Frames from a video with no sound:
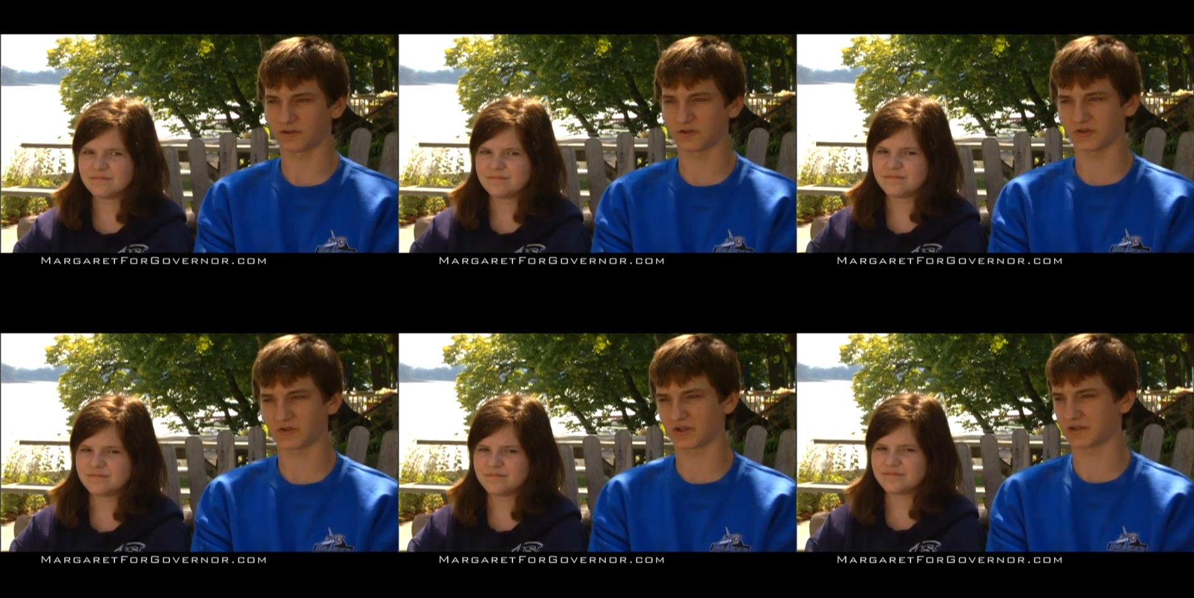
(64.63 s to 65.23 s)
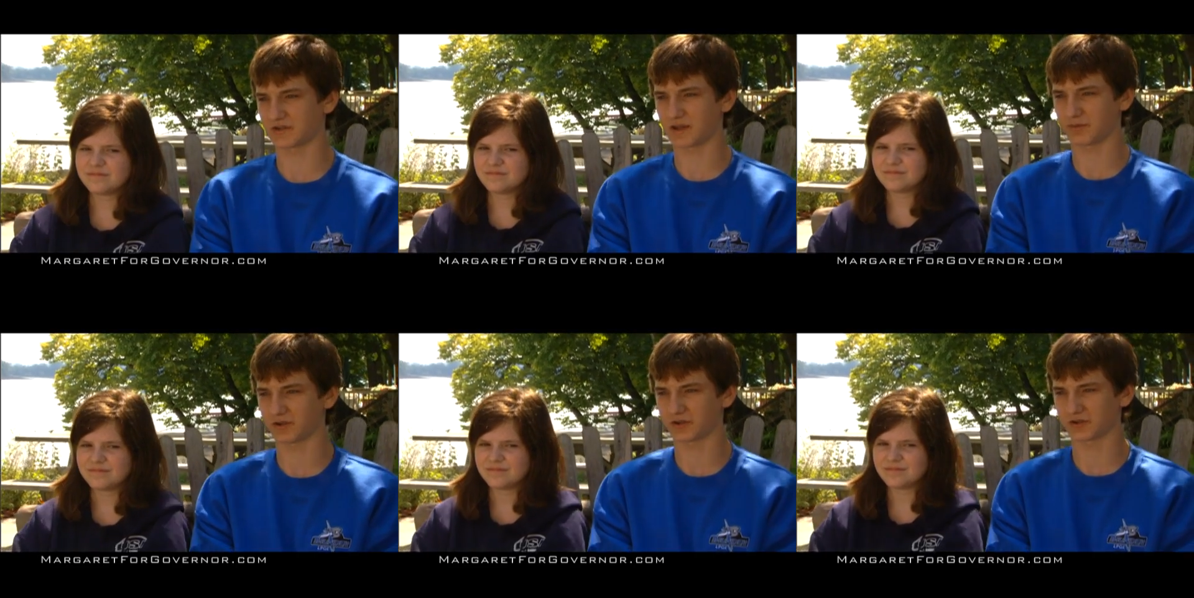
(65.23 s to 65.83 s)
Speaker 1: She's an example
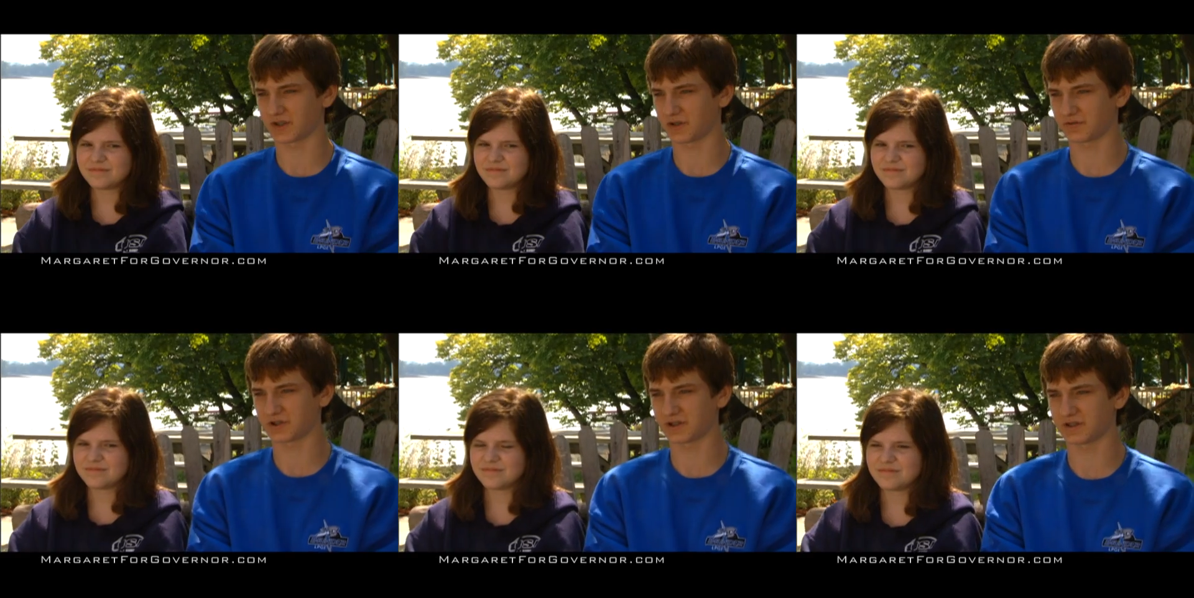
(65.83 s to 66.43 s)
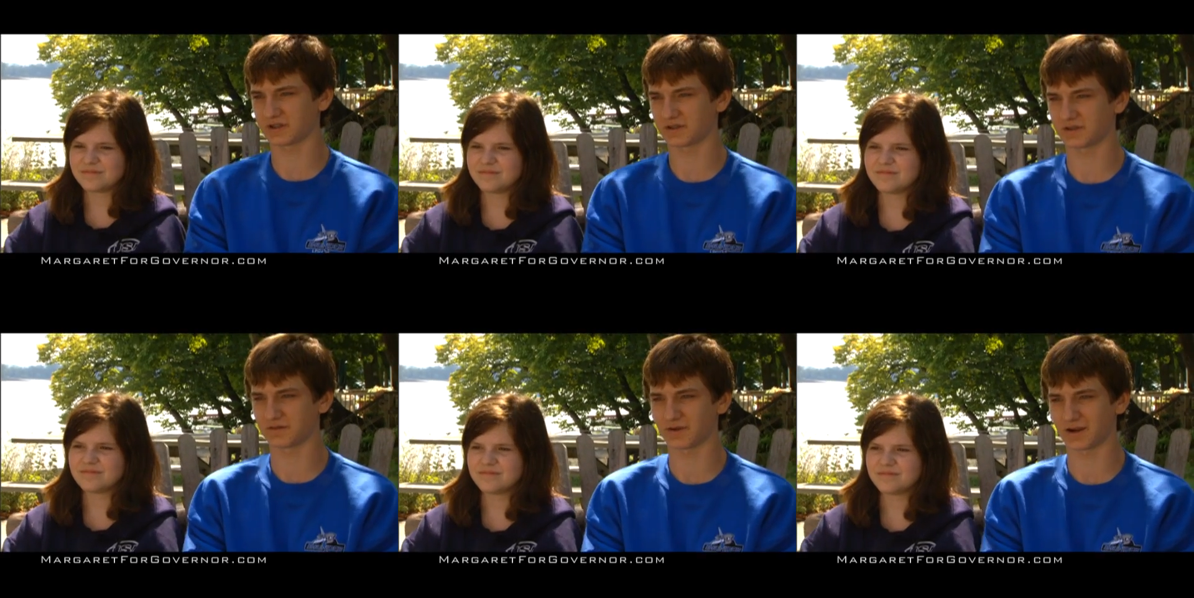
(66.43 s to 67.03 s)
herself. She did
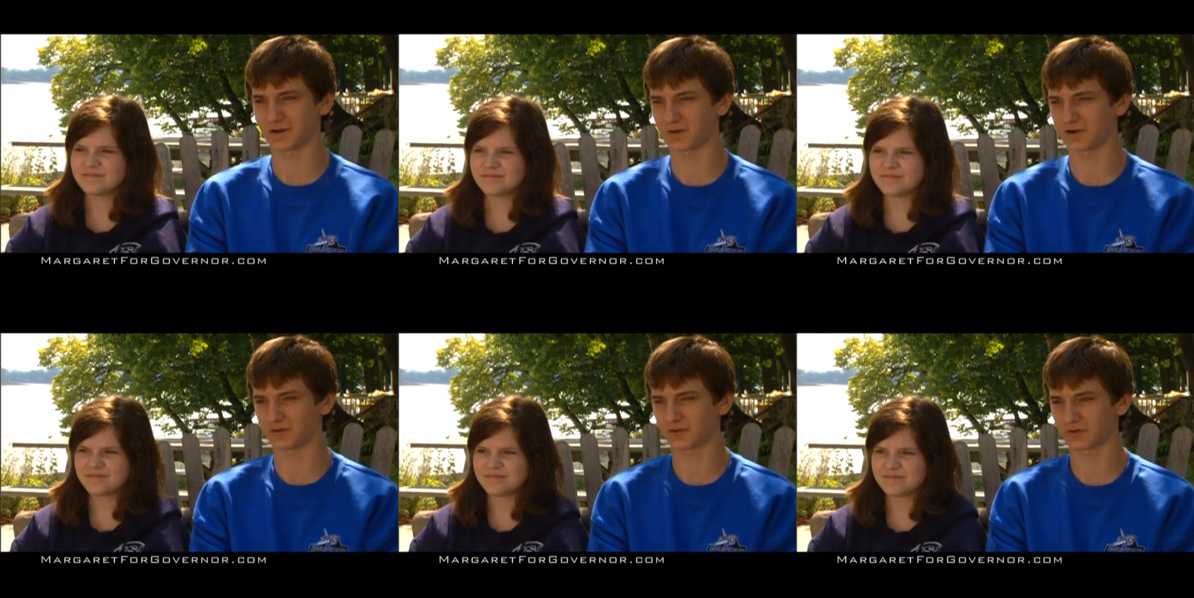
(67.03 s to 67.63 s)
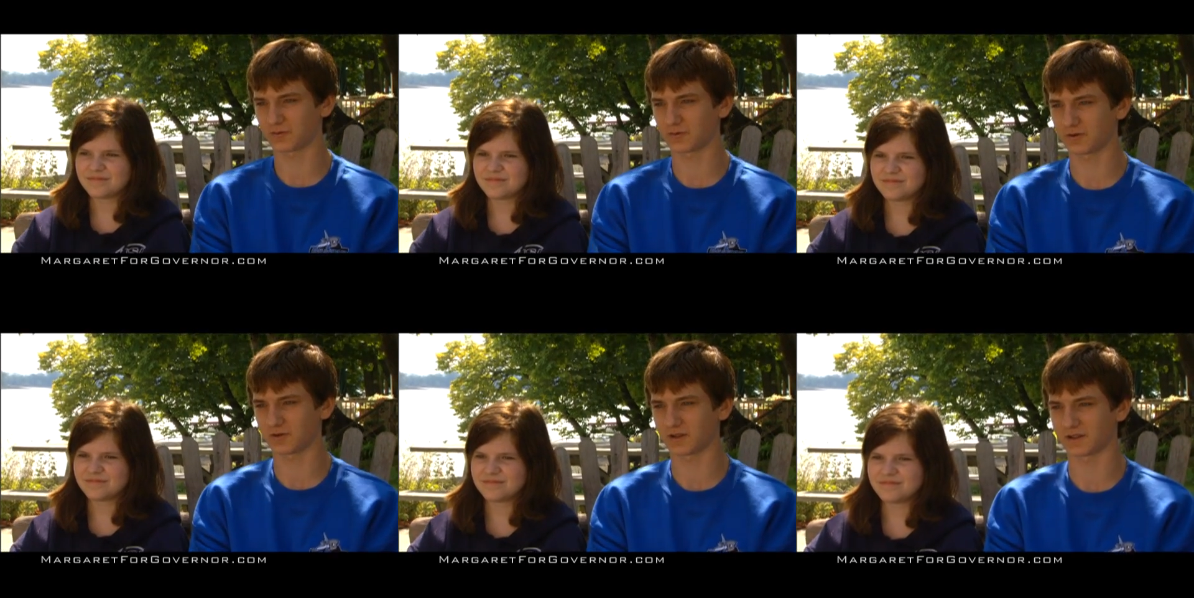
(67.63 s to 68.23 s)
very well in
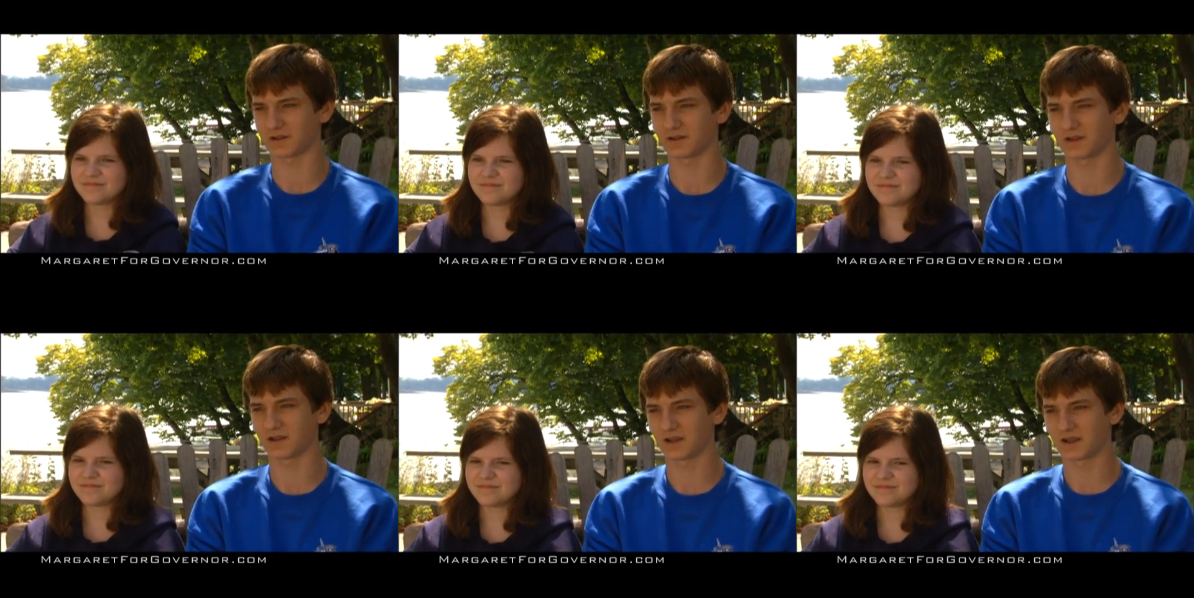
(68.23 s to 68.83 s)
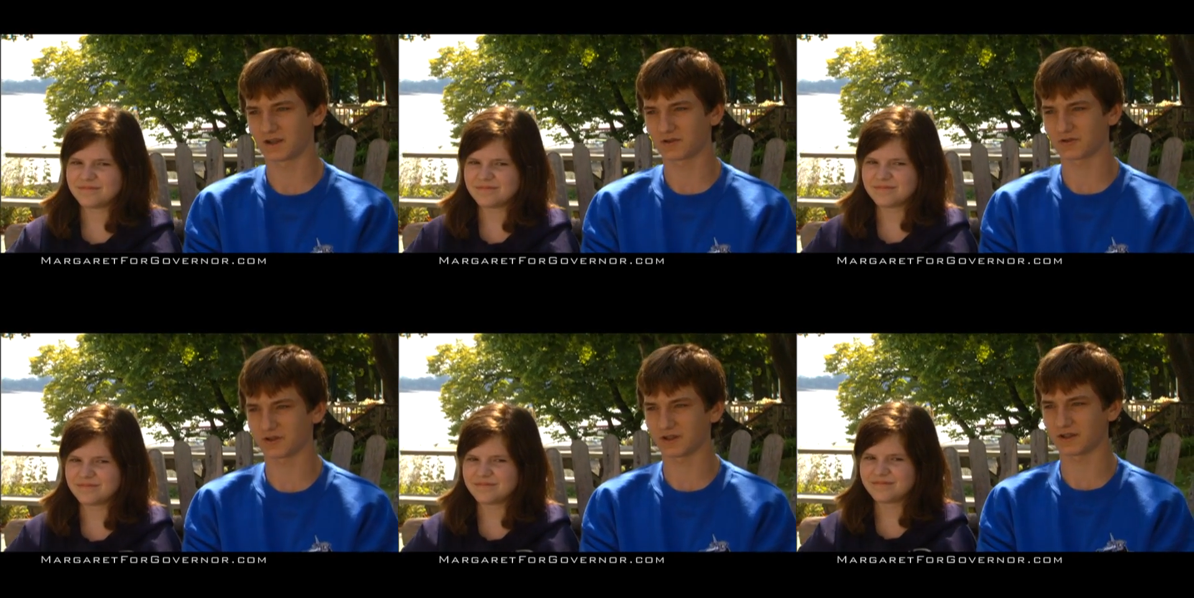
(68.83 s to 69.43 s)
school and
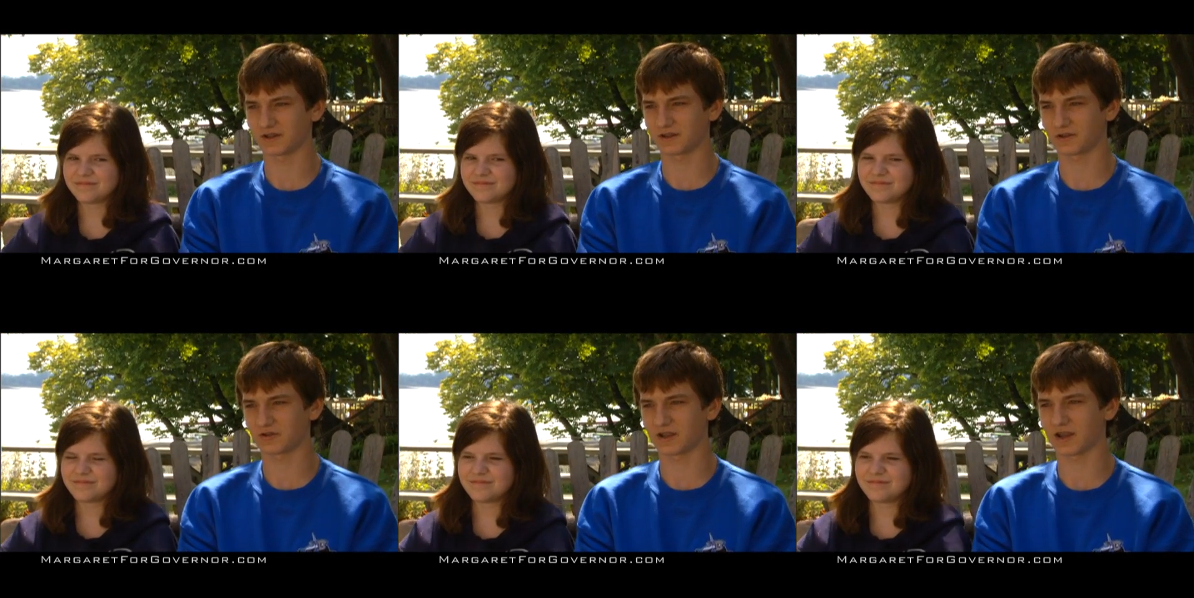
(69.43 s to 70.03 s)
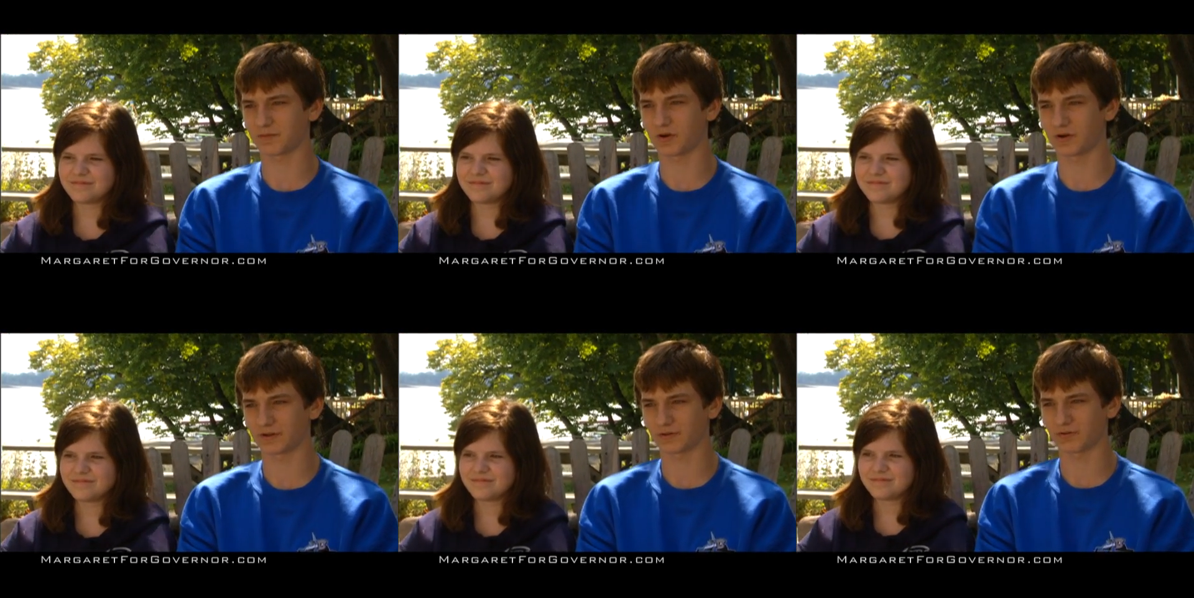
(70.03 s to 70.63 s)
she, she kept
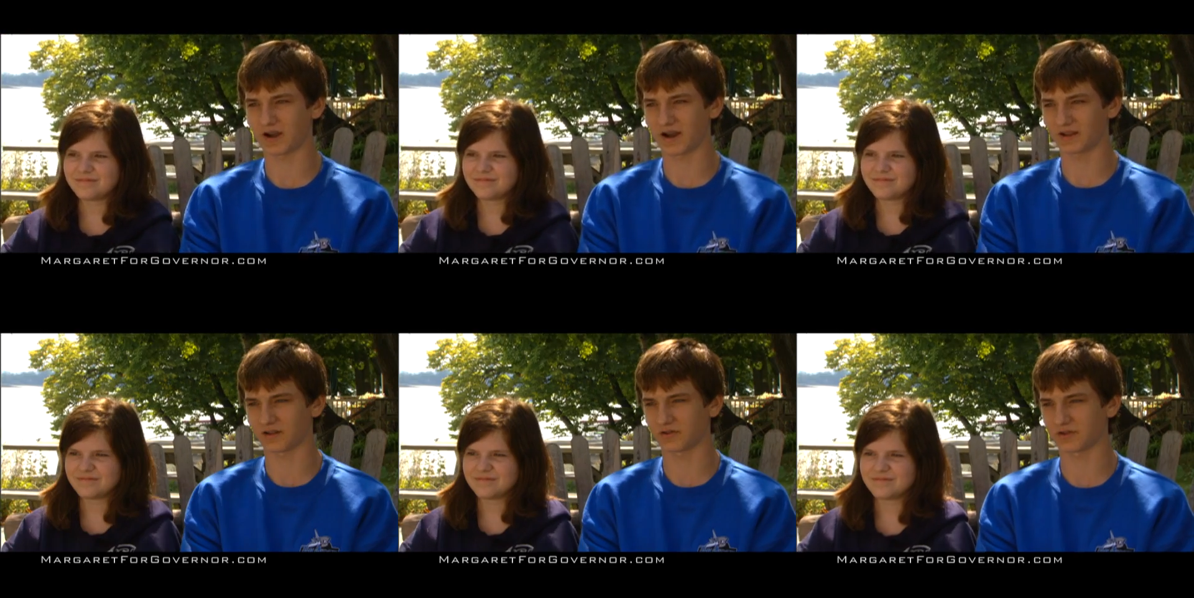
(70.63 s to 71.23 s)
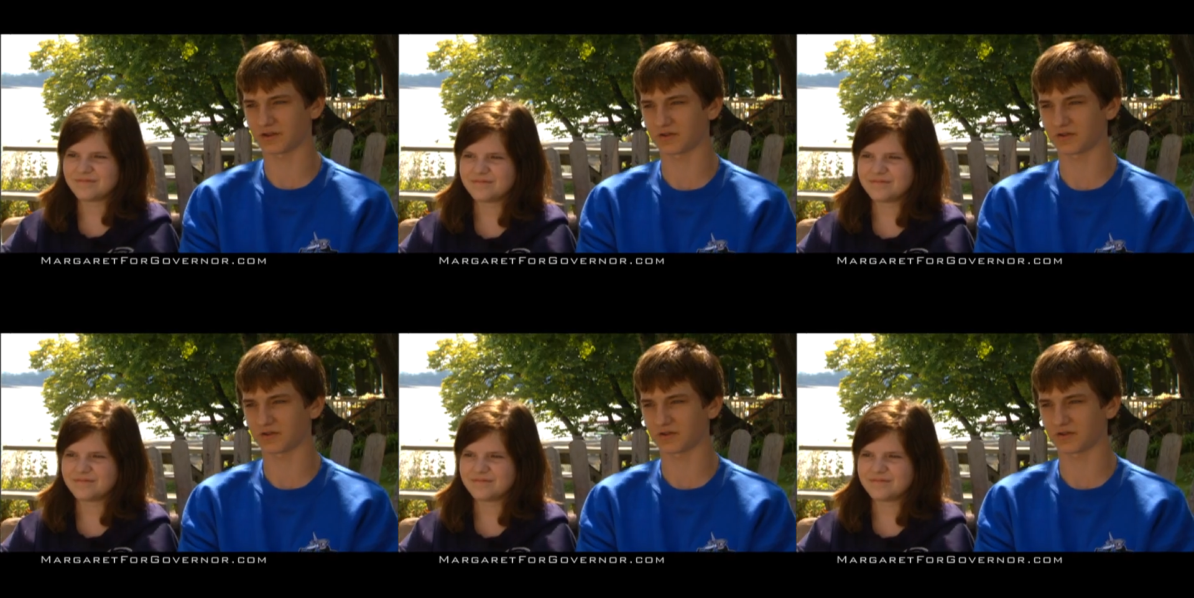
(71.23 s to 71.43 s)
going through college and